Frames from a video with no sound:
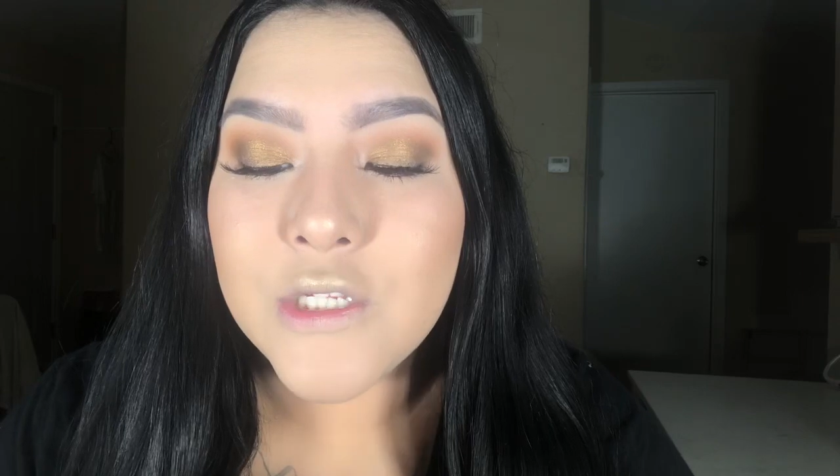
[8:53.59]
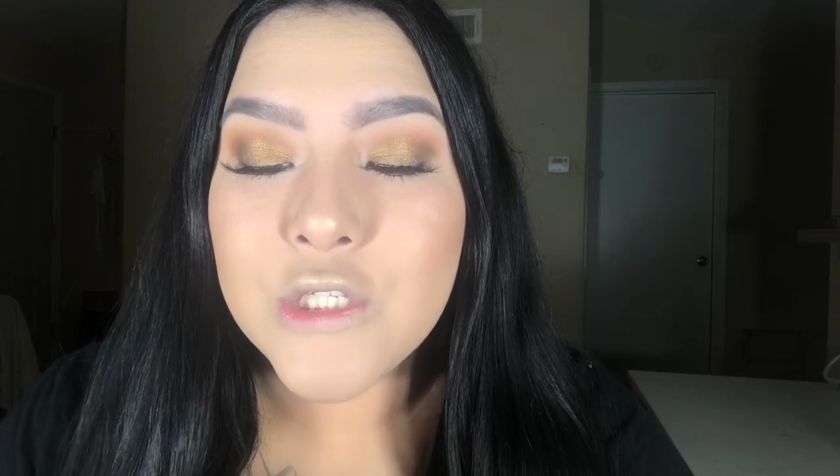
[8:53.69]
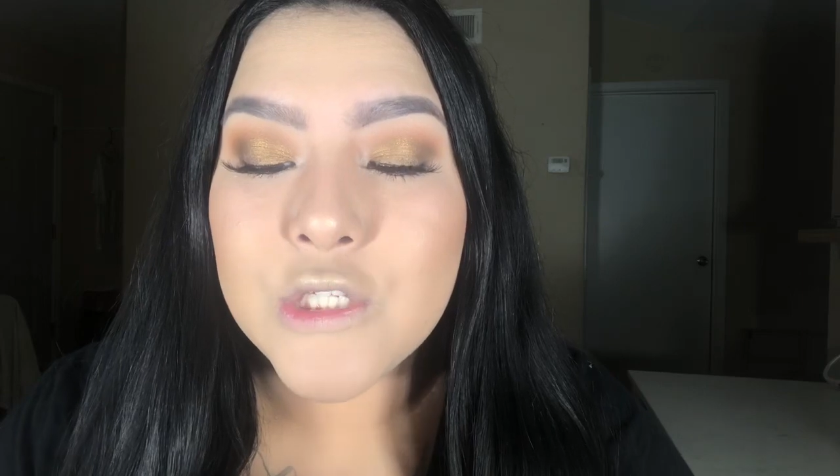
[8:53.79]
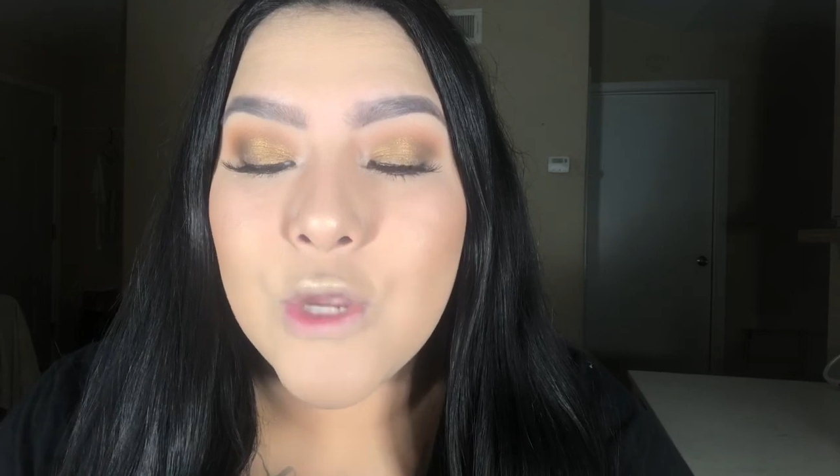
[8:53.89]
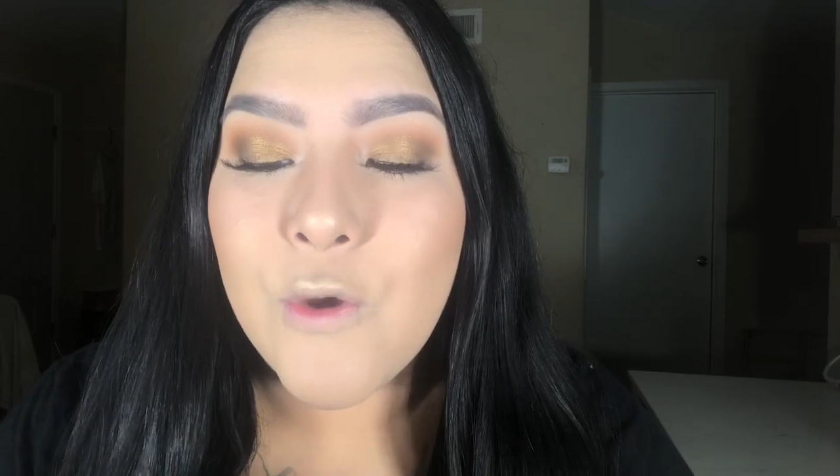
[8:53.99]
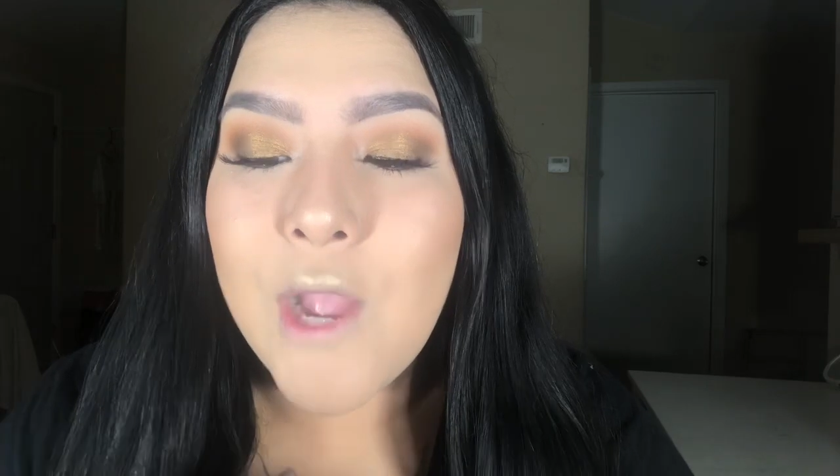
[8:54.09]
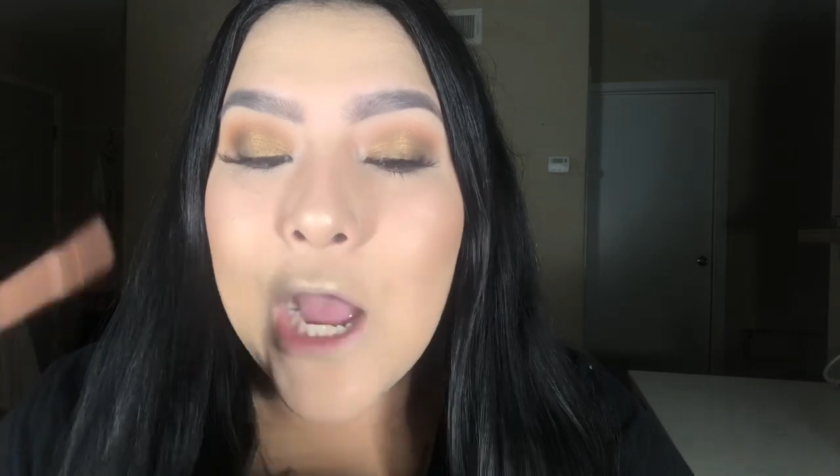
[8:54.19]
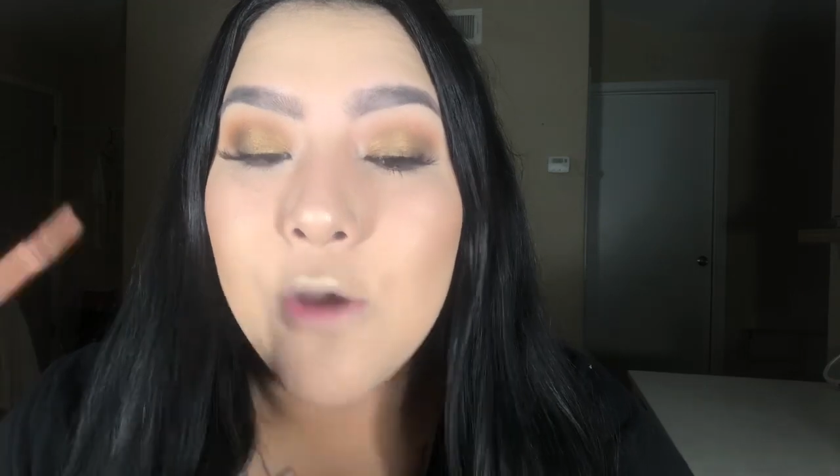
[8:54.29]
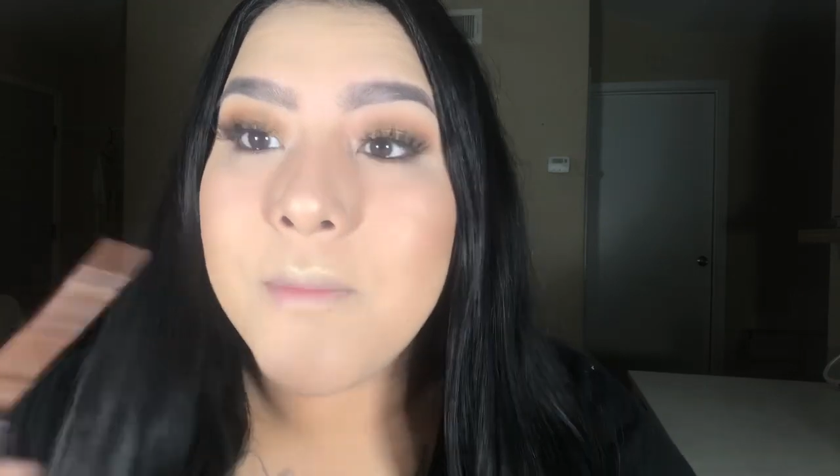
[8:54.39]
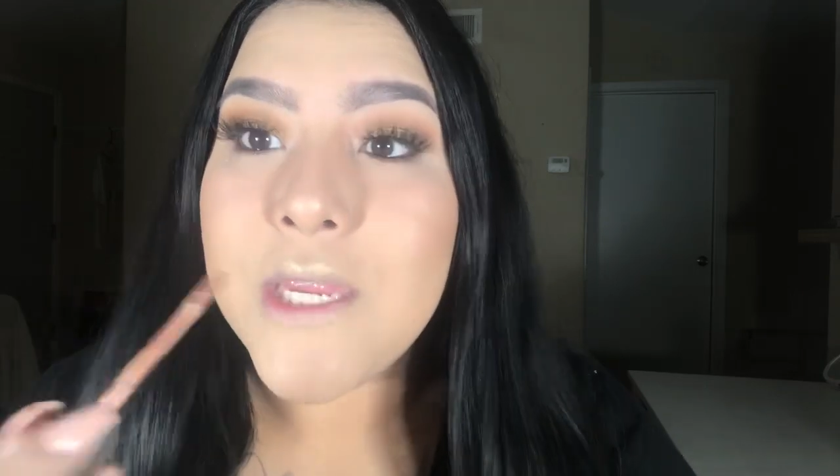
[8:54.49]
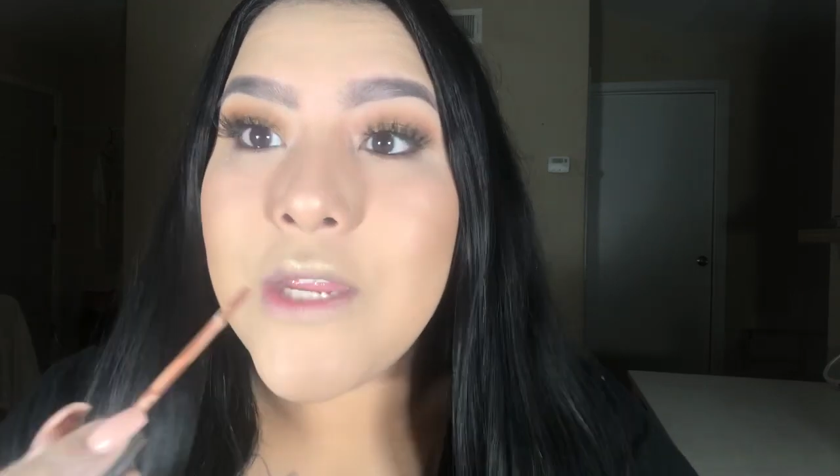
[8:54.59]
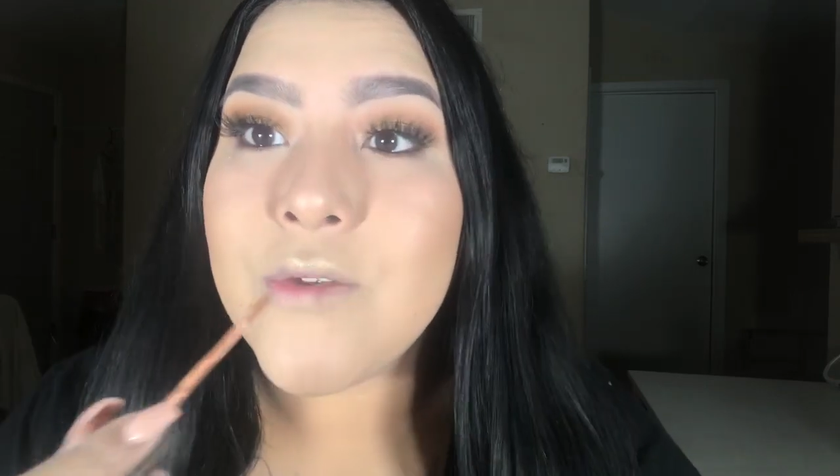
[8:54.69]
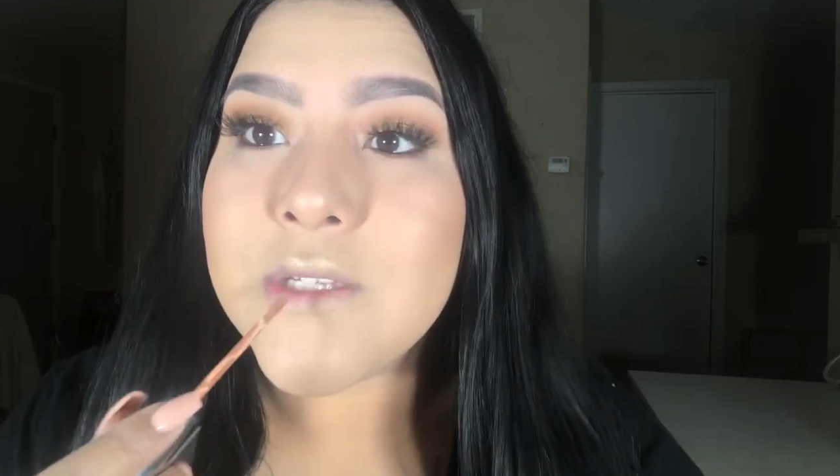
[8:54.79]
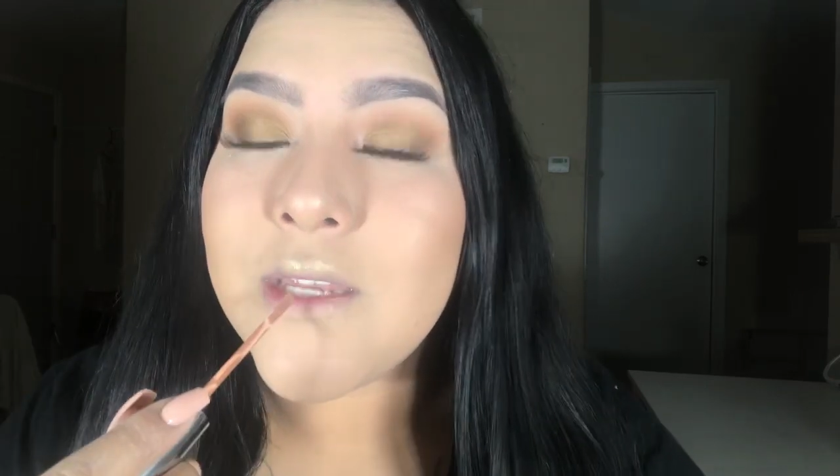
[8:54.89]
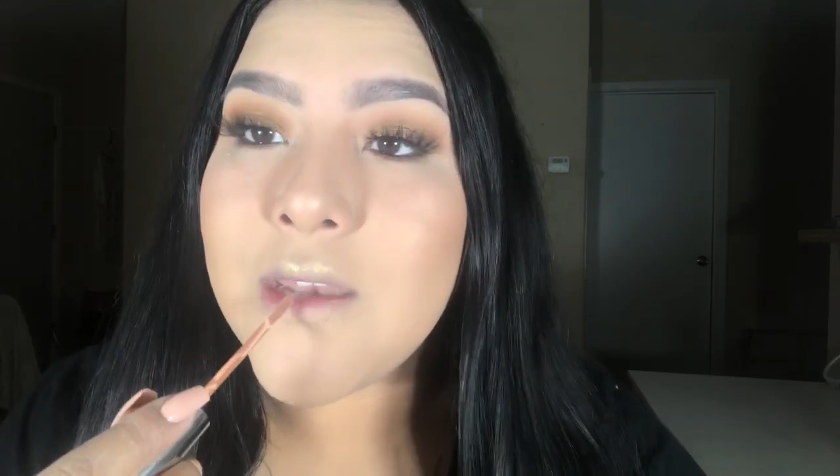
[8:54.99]
so I'll be
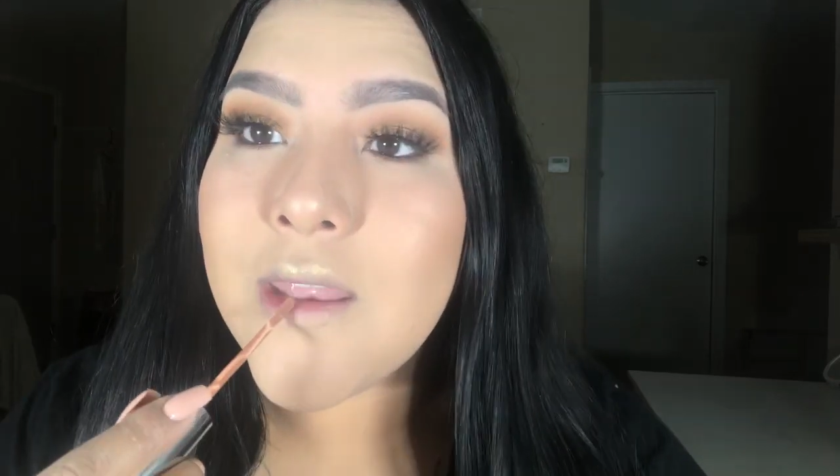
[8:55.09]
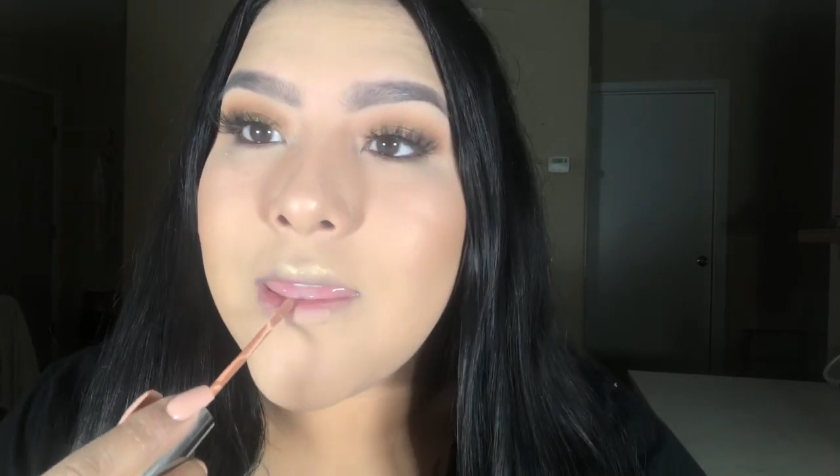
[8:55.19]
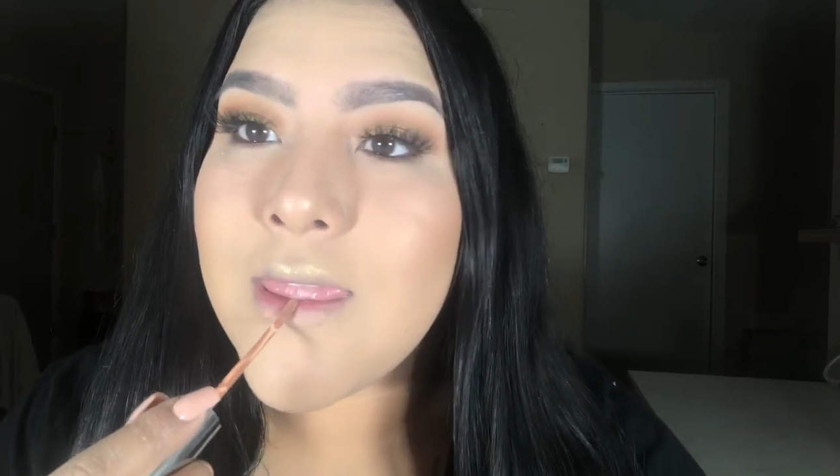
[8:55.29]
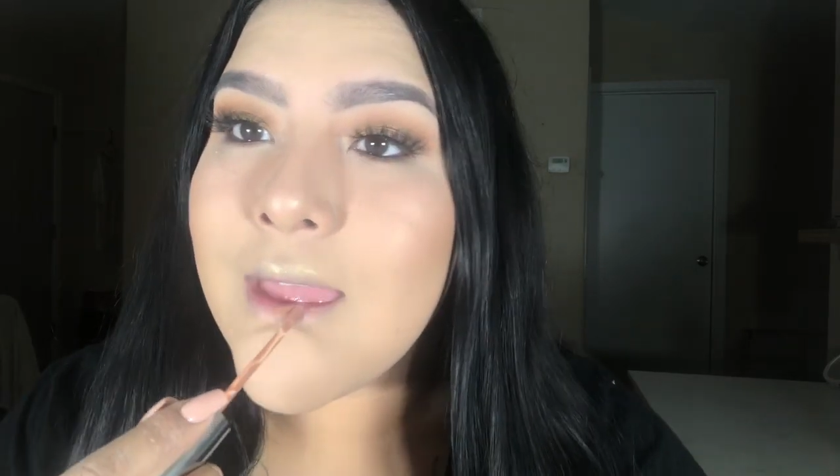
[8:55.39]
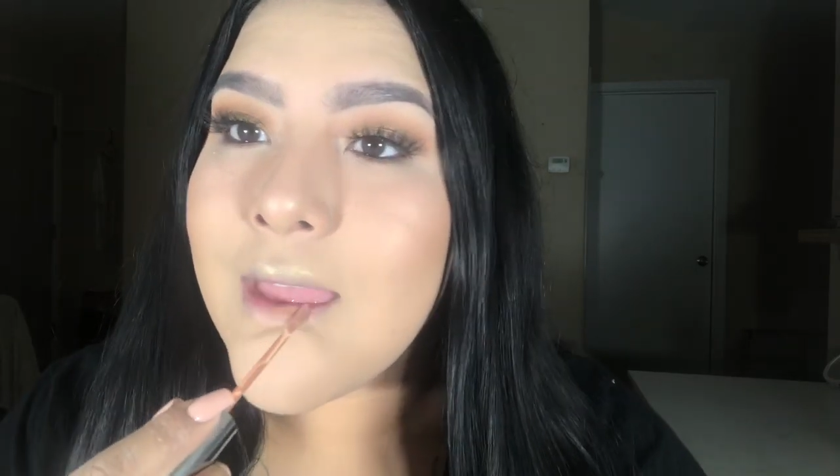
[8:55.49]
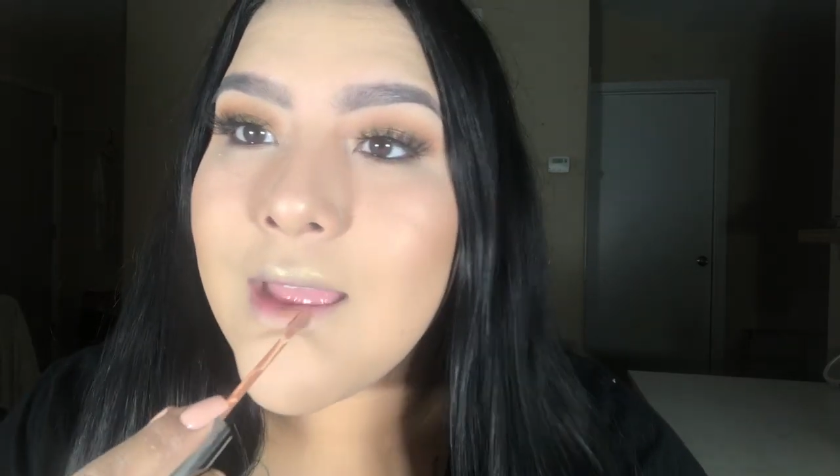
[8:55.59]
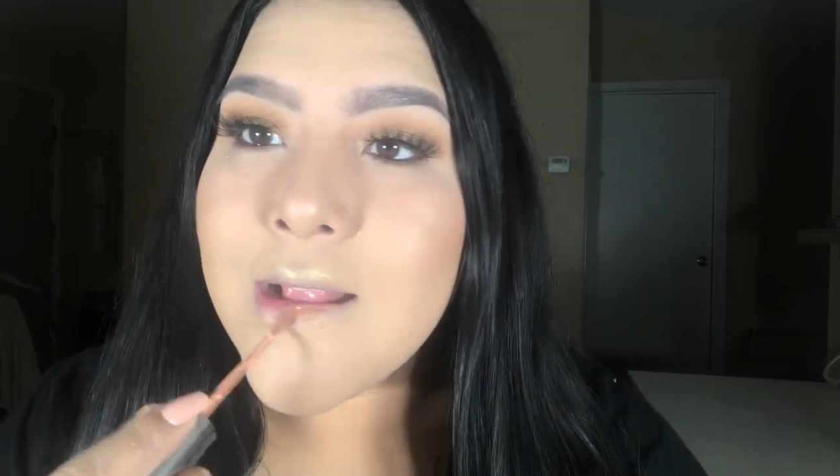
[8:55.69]
using that